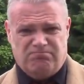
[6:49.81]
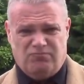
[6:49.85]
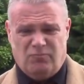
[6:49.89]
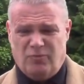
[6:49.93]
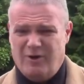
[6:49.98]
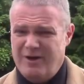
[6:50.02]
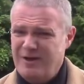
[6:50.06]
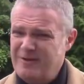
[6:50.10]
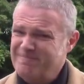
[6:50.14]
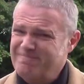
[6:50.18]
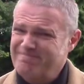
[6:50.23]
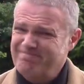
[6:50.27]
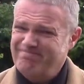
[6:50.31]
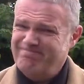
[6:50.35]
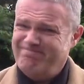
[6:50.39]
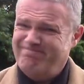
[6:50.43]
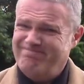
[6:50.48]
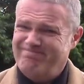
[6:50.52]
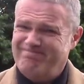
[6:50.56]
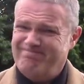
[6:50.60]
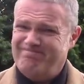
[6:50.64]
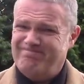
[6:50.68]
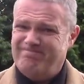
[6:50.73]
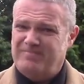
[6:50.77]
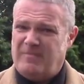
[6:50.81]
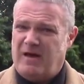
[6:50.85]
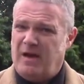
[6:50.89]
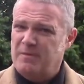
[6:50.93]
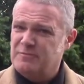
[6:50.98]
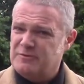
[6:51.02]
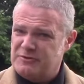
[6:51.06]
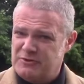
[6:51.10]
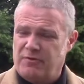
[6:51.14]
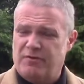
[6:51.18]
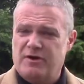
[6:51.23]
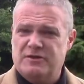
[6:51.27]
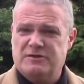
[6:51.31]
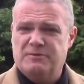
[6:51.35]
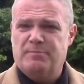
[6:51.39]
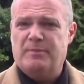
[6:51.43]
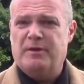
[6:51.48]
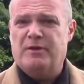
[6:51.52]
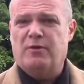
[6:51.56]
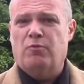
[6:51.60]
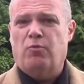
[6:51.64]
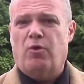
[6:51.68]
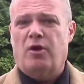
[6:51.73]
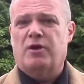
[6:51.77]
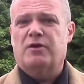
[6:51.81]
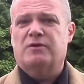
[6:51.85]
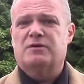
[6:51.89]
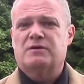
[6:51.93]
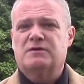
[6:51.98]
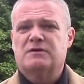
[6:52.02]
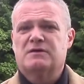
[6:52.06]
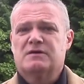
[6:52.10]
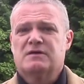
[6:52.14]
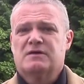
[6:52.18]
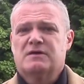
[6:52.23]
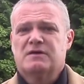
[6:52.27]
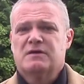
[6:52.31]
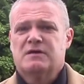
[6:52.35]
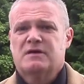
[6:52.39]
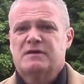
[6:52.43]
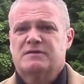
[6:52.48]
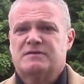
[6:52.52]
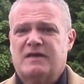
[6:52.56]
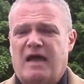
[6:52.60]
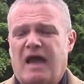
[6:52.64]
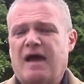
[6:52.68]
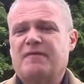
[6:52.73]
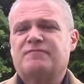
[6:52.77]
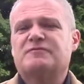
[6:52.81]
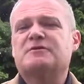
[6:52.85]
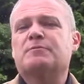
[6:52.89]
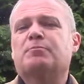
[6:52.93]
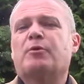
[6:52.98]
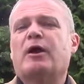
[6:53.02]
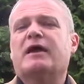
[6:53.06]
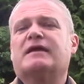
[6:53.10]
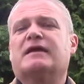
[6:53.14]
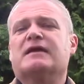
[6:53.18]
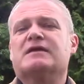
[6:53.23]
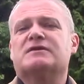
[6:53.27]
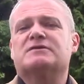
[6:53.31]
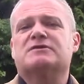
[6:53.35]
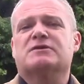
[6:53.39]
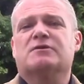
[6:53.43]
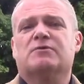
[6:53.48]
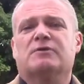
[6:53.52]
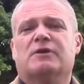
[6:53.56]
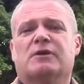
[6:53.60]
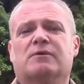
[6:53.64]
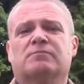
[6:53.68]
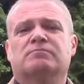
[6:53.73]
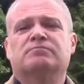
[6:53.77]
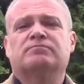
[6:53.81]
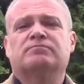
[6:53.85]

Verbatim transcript: Well, I'm sorry to be the one to have to break it to you.